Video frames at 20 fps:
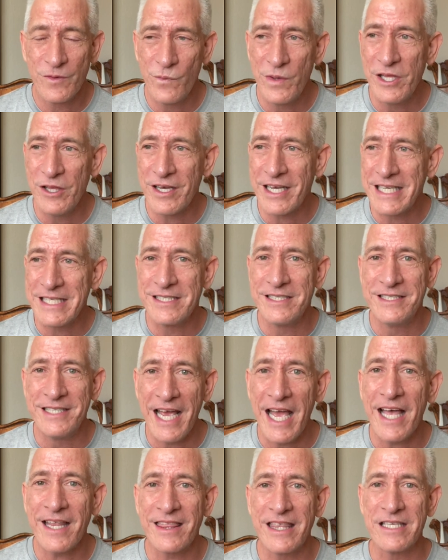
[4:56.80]
We look at his
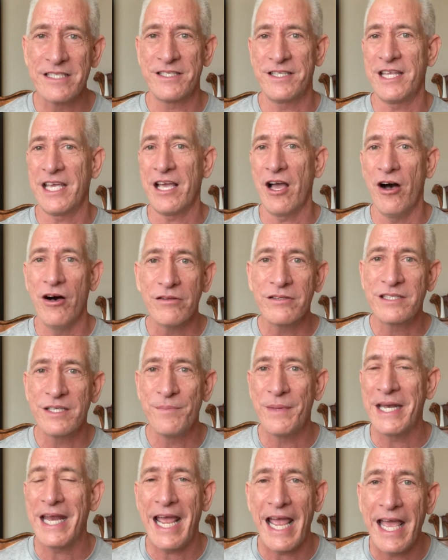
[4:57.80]
death as the
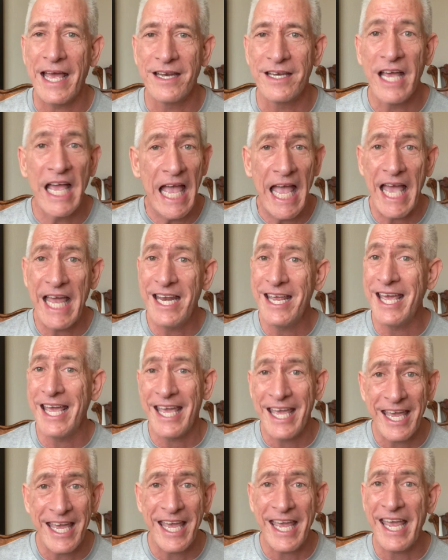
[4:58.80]
ultimate end. And
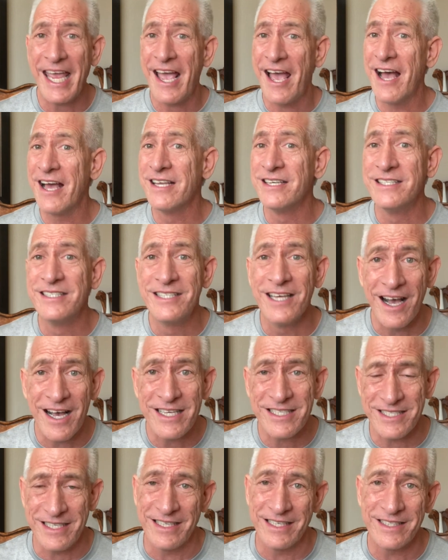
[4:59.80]
he
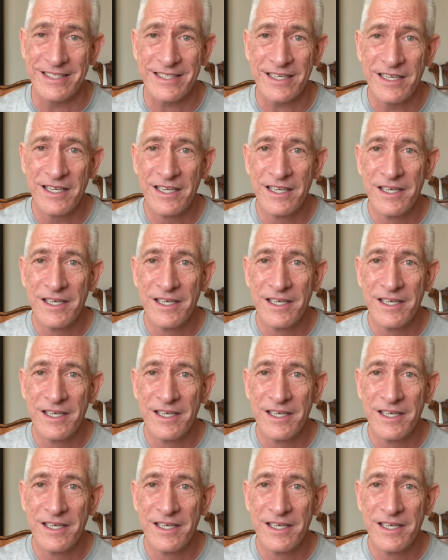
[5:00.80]
doesn't.